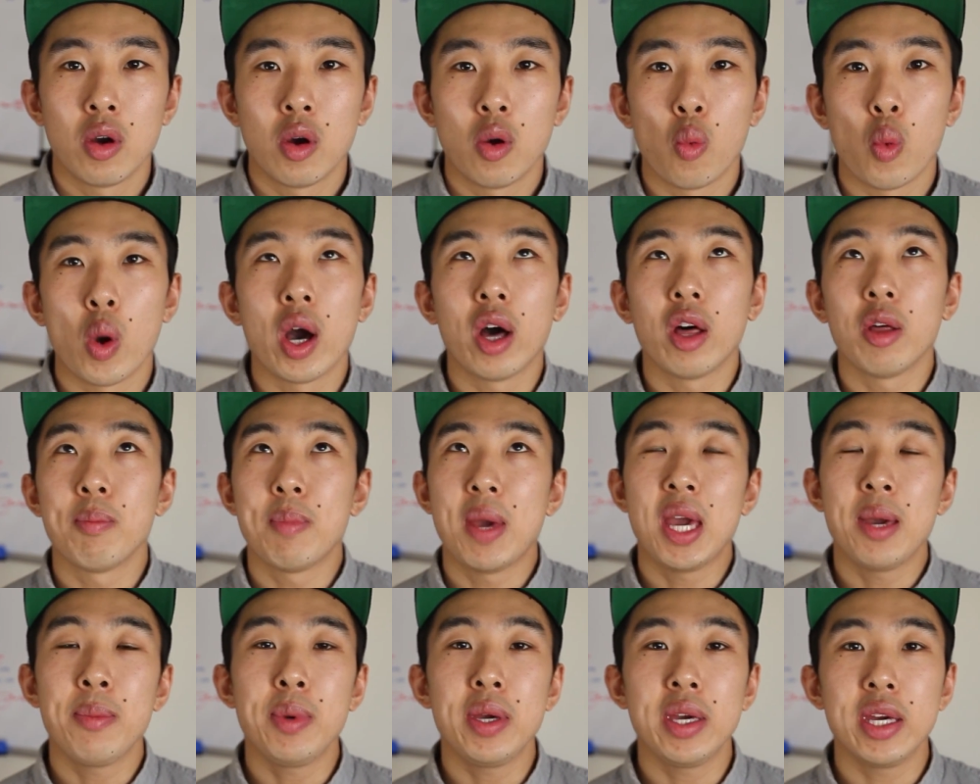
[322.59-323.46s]
Well,
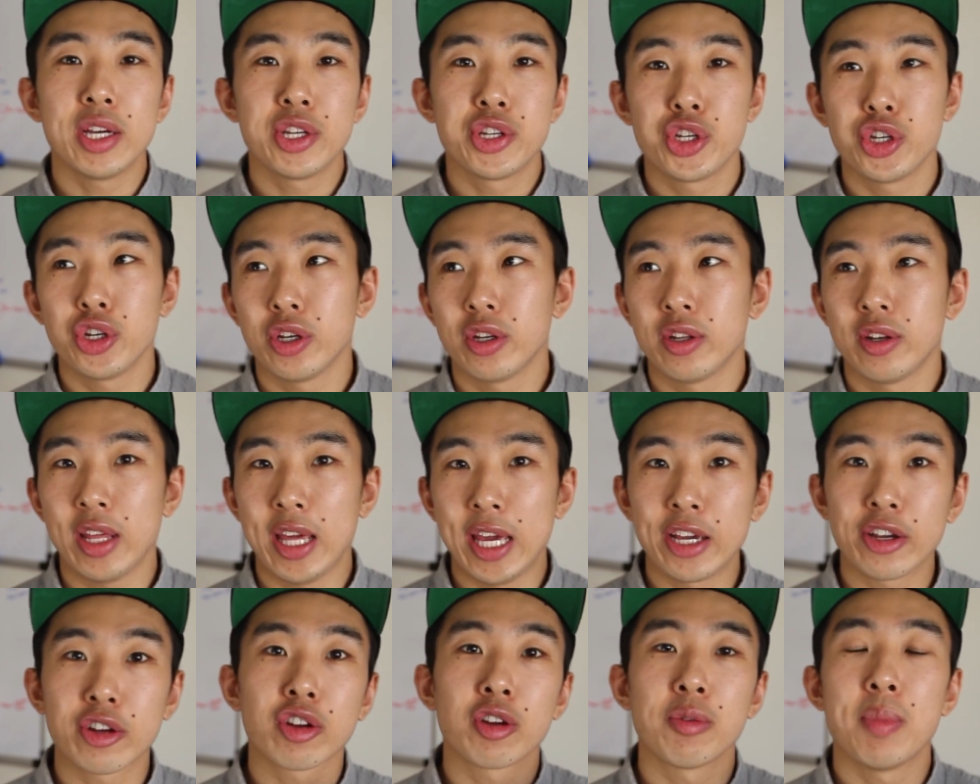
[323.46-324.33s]
maybe it should
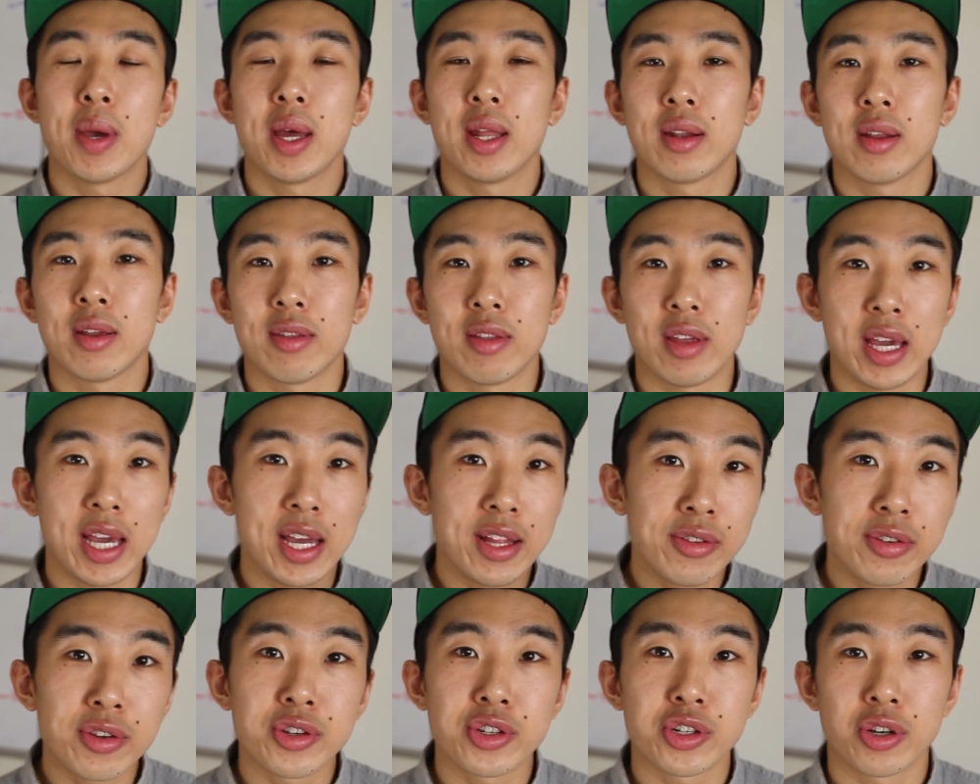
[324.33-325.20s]
increment the
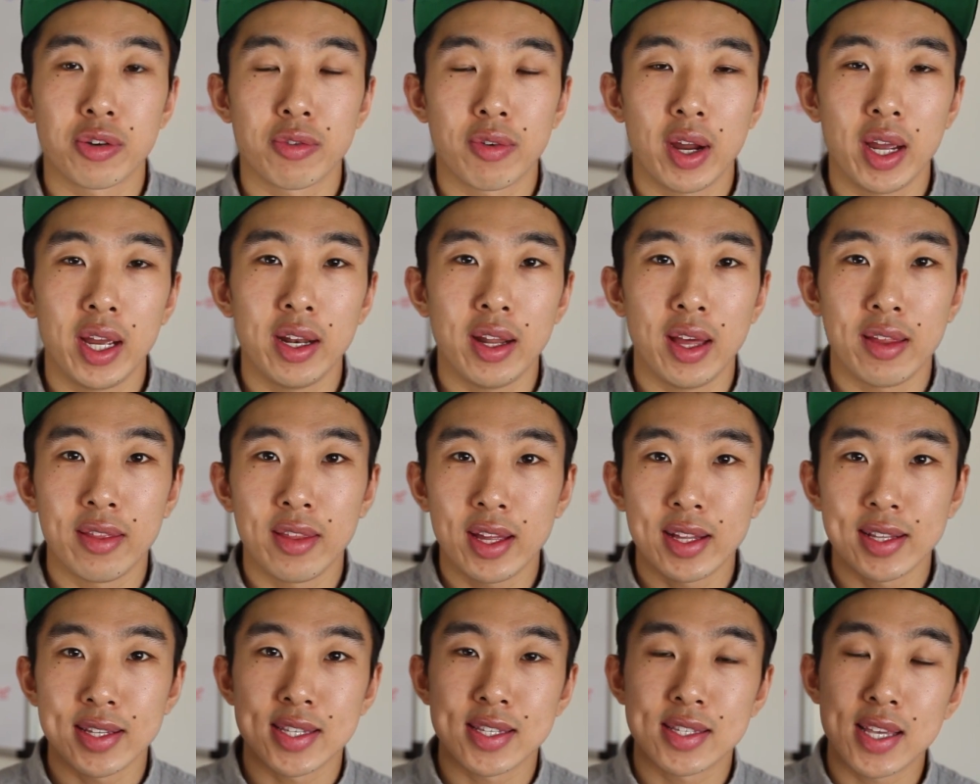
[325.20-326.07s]
integer, right? And
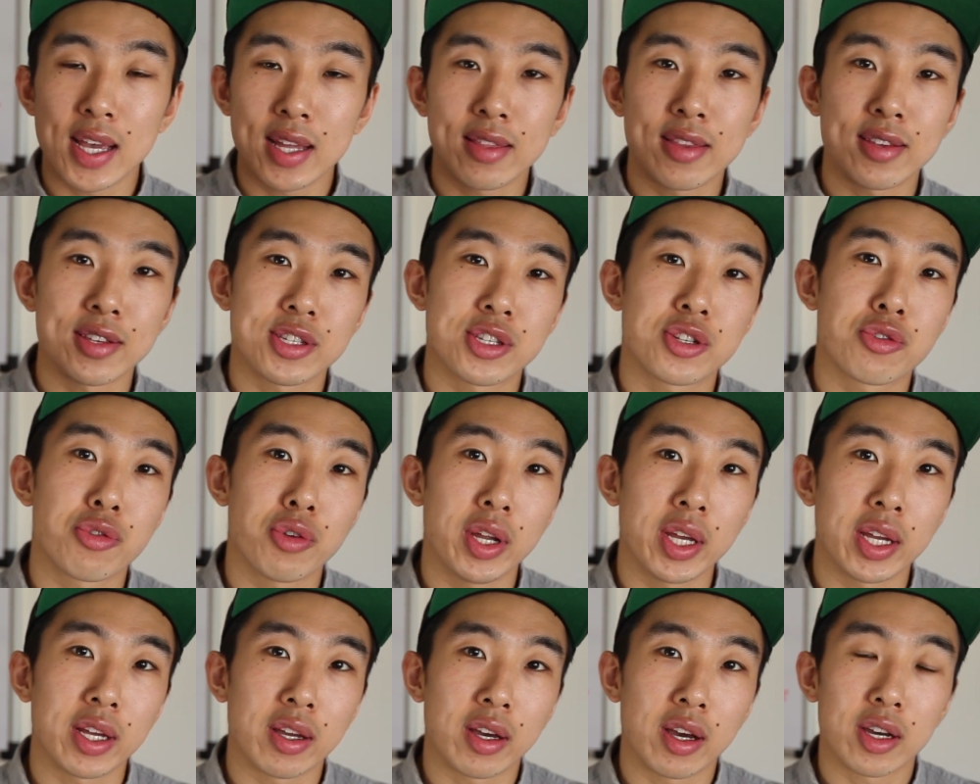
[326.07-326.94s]
then set the
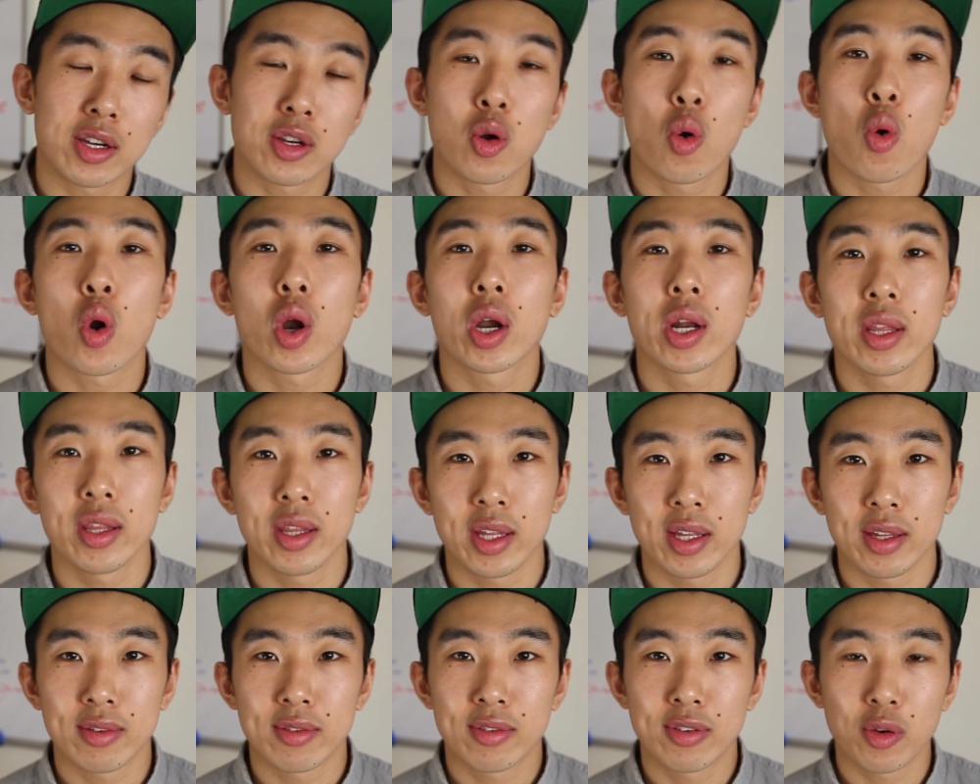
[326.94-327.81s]
string
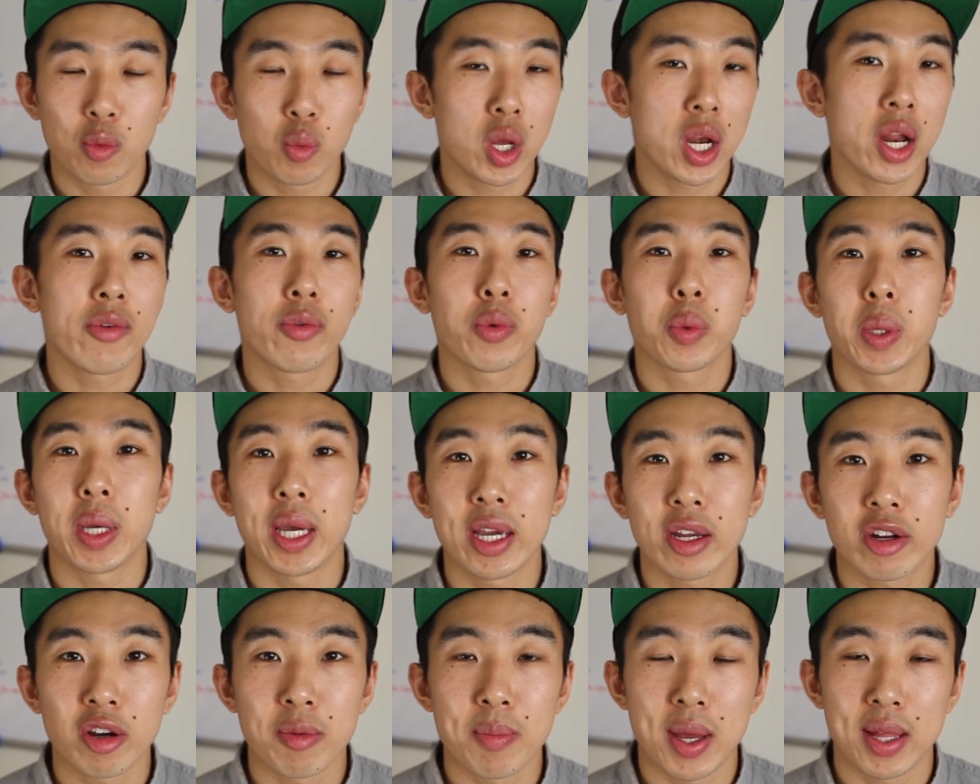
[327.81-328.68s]
accordingly to whatever we
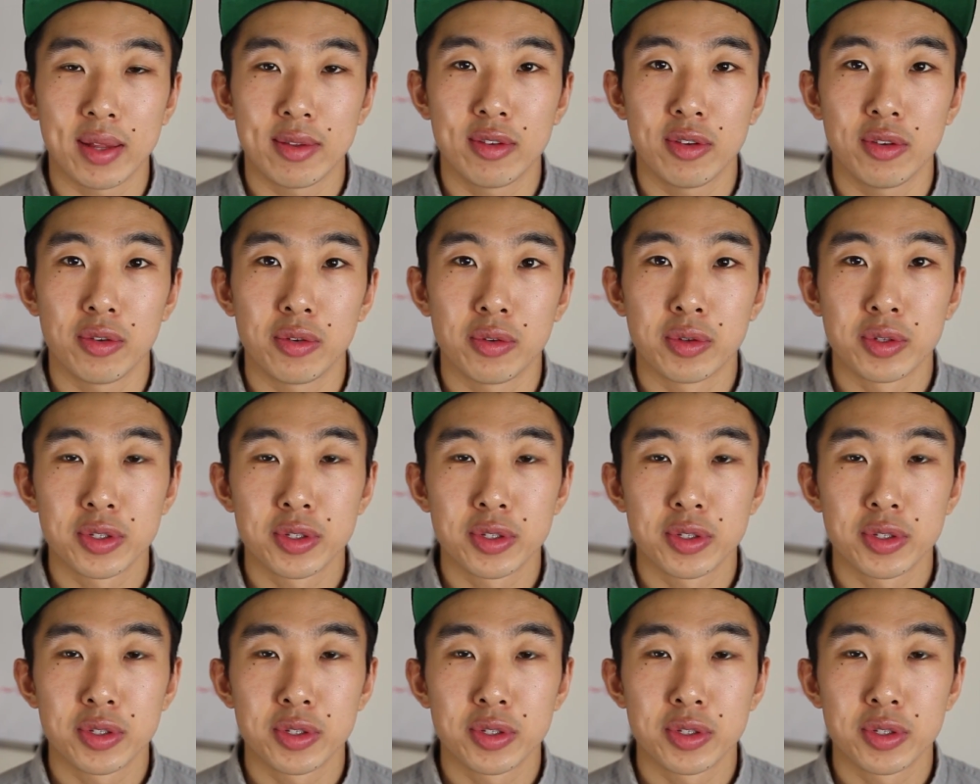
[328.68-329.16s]
increment to.